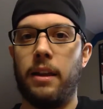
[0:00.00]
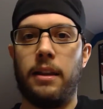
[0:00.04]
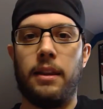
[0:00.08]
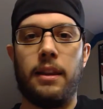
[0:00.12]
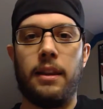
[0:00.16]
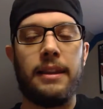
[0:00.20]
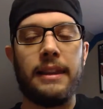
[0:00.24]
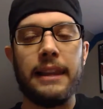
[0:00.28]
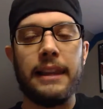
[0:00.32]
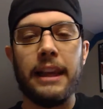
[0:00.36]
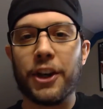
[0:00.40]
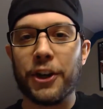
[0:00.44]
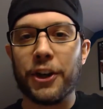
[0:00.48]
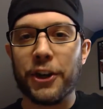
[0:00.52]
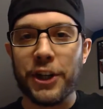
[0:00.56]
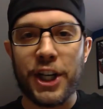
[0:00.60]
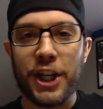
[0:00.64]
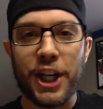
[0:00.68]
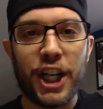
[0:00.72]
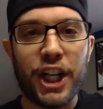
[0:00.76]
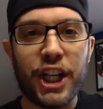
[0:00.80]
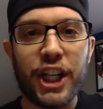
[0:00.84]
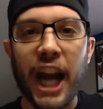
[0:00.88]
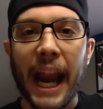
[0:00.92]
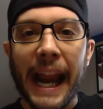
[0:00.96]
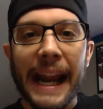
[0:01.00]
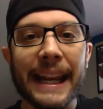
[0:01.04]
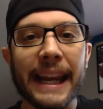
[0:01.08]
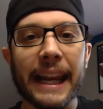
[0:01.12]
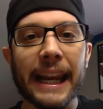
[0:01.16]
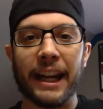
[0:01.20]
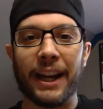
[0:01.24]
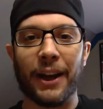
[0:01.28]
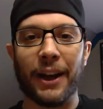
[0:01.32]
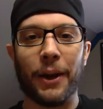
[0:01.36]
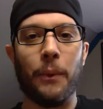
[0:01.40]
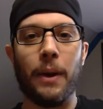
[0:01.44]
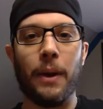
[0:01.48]
The theater is
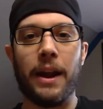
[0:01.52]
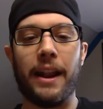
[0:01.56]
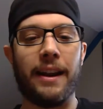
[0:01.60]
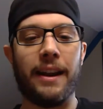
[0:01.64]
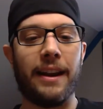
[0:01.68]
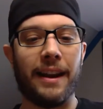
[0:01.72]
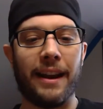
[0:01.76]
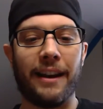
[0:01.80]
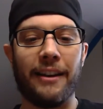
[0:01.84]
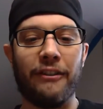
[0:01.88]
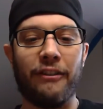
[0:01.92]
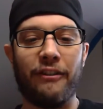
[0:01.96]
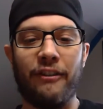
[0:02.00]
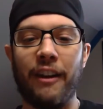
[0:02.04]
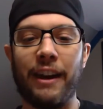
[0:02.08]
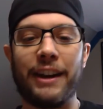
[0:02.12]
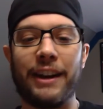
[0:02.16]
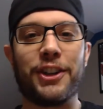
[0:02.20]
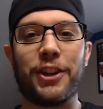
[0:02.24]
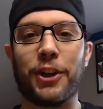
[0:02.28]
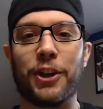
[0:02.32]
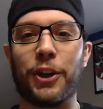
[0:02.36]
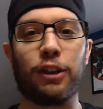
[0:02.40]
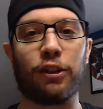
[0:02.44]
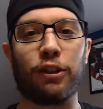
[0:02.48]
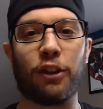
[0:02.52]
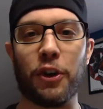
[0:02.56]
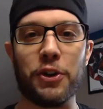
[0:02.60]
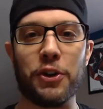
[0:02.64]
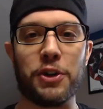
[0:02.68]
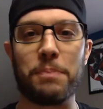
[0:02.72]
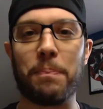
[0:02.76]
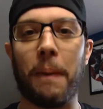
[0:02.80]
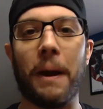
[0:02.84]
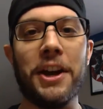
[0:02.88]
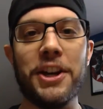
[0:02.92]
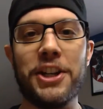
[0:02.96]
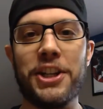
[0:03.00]
shaking when Victor
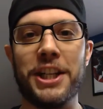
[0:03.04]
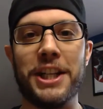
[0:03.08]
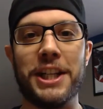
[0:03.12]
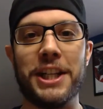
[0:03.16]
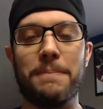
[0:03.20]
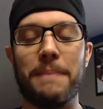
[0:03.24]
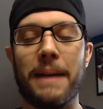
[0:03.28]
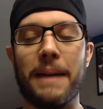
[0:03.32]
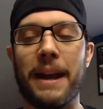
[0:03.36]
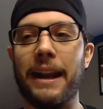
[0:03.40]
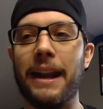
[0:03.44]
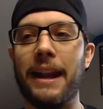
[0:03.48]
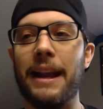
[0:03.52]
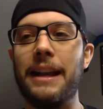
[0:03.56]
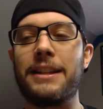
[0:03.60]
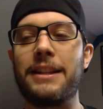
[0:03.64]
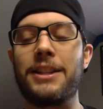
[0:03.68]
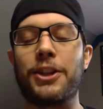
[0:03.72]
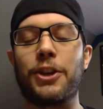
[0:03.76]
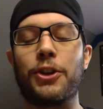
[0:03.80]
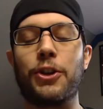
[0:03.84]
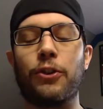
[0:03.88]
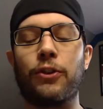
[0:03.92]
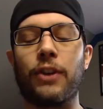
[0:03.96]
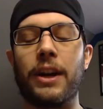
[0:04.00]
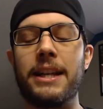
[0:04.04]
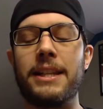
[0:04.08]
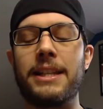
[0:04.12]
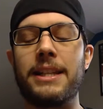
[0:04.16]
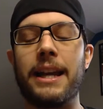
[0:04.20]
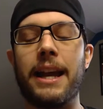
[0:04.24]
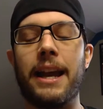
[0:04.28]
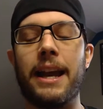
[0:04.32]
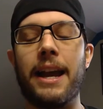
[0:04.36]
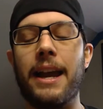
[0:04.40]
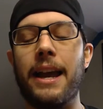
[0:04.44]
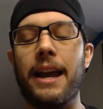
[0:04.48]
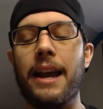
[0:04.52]
throws punches, man. It's crazy.
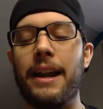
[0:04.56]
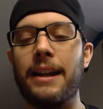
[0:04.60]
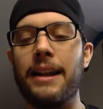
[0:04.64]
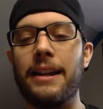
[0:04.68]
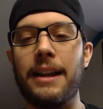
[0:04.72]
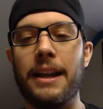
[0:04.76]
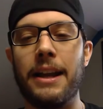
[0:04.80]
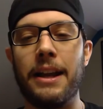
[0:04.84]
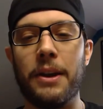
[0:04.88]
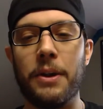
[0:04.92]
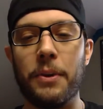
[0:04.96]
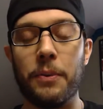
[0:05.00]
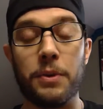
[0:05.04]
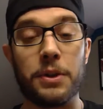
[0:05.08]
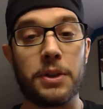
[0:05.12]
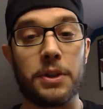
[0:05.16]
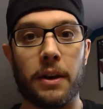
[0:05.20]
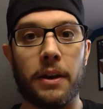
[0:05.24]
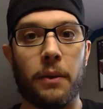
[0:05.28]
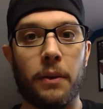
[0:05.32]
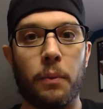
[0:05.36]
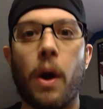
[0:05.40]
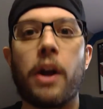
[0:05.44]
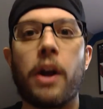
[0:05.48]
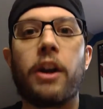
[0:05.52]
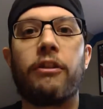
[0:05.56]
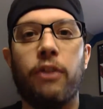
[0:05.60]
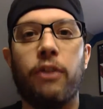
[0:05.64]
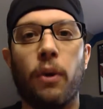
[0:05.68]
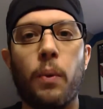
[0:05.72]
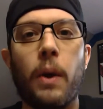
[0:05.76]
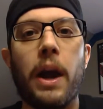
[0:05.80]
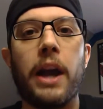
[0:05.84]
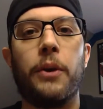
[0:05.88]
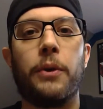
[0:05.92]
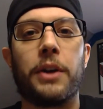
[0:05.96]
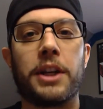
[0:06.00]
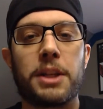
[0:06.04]
And it was a wonderful
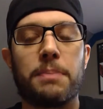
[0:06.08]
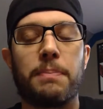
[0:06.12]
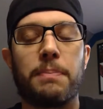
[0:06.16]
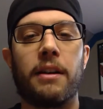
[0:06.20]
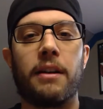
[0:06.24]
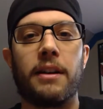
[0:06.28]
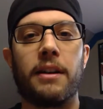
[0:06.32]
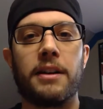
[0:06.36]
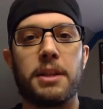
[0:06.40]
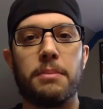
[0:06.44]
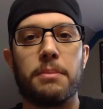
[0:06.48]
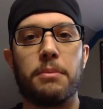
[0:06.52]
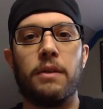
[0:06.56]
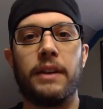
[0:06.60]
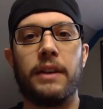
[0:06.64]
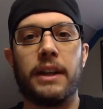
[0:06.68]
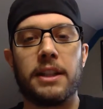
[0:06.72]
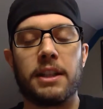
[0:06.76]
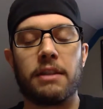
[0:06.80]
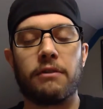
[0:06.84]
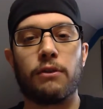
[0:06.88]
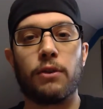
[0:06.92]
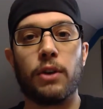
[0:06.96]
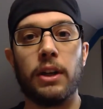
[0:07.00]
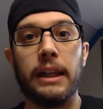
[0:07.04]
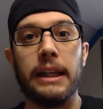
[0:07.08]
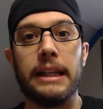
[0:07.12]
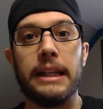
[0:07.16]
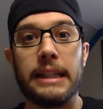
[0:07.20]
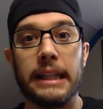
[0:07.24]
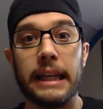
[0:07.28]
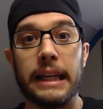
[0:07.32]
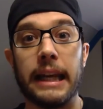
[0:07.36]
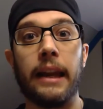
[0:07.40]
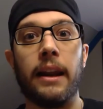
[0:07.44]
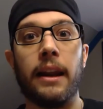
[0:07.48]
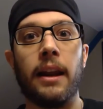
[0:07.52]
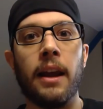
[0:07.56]
way to experience the movie because it really
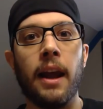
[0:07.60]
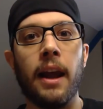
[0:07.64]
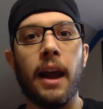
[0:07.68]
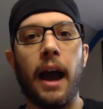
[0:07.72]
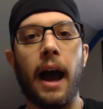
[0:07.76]
did.